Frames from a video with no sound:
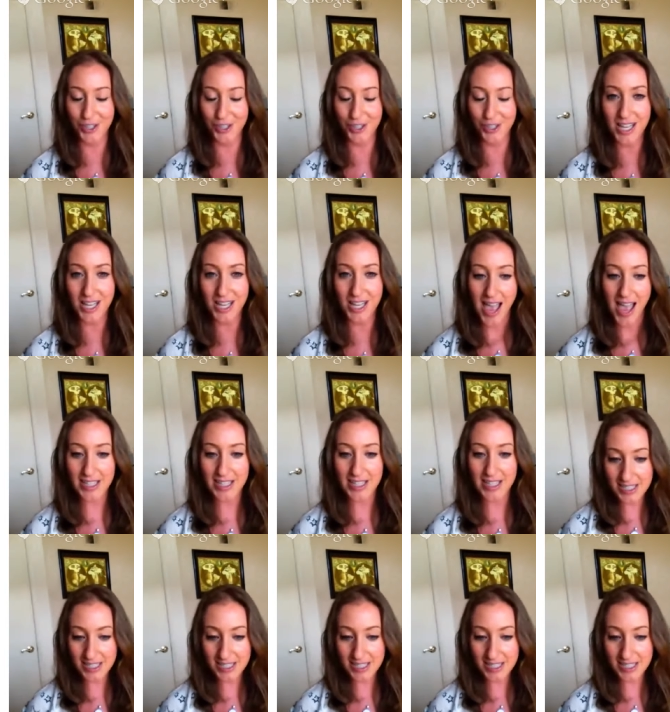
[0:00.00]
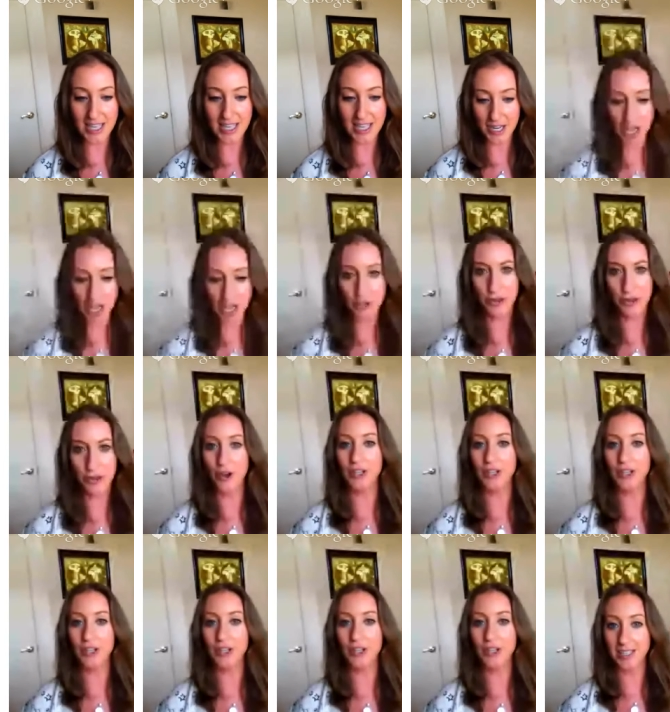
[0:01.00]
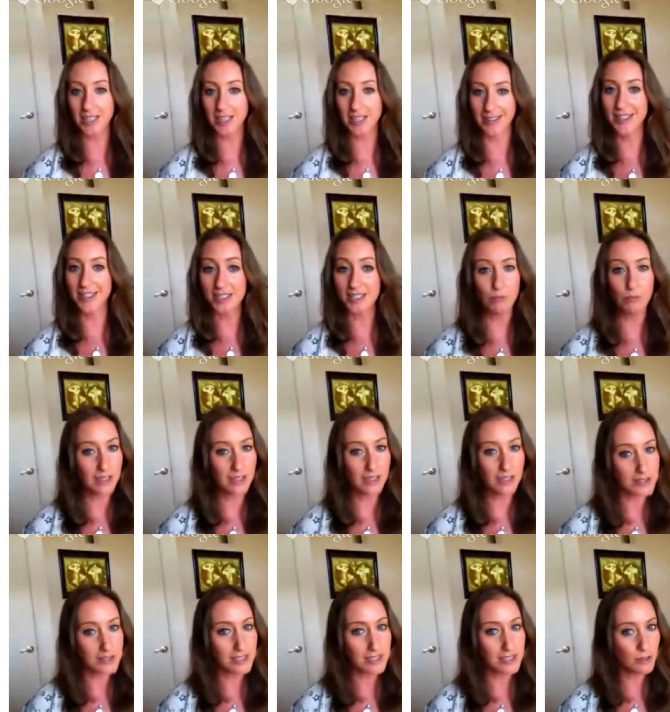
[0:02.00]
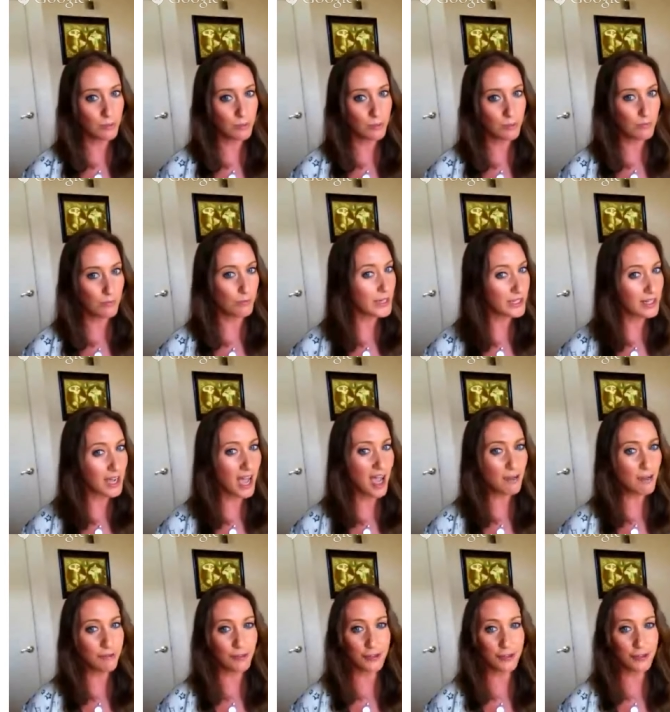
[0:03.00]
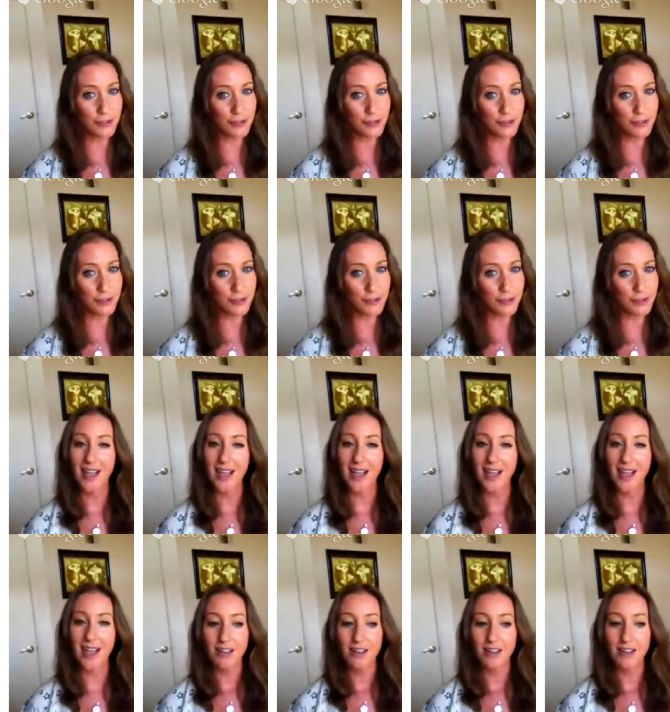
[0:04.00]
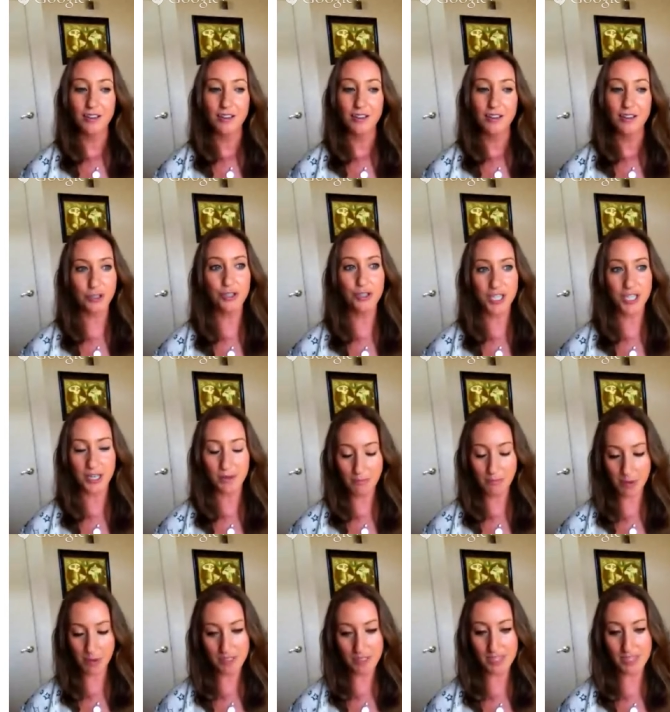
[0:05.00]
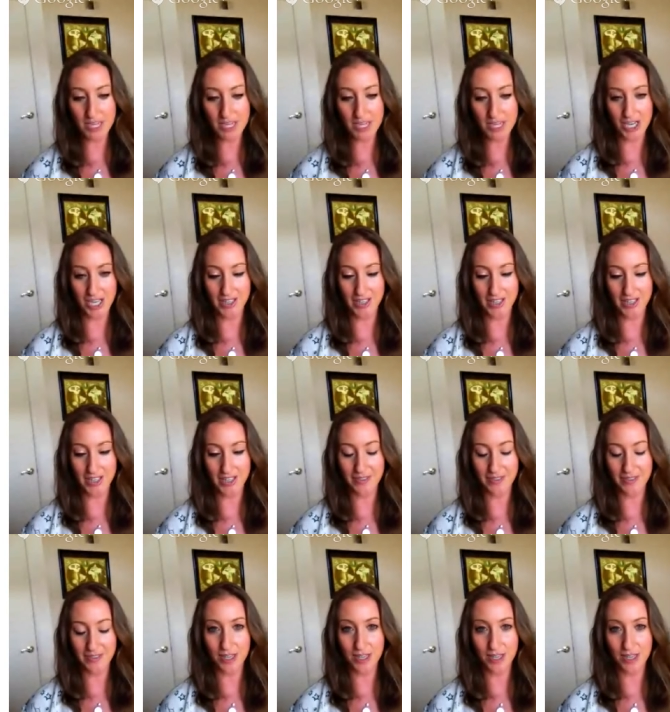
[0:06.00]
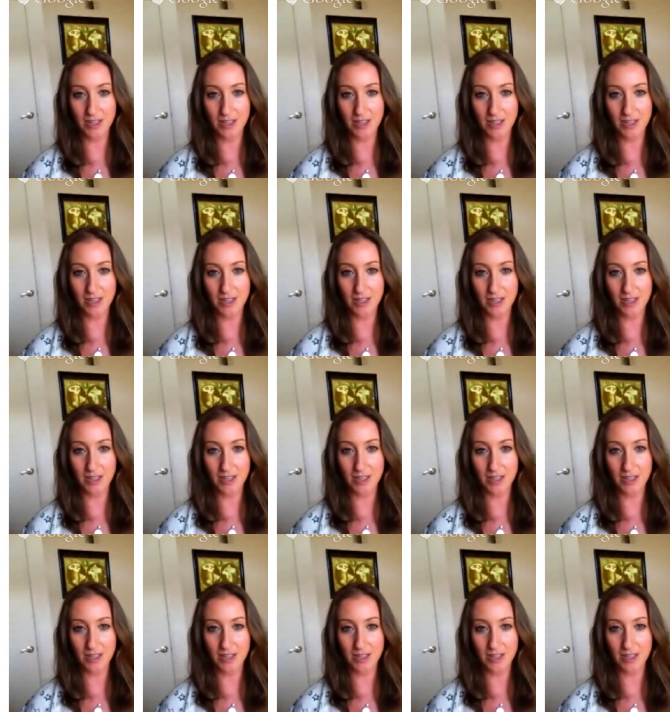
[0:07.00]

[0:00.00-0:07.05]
And since then, no kidding, this is less than a week and a half ago, two team members I shared this with,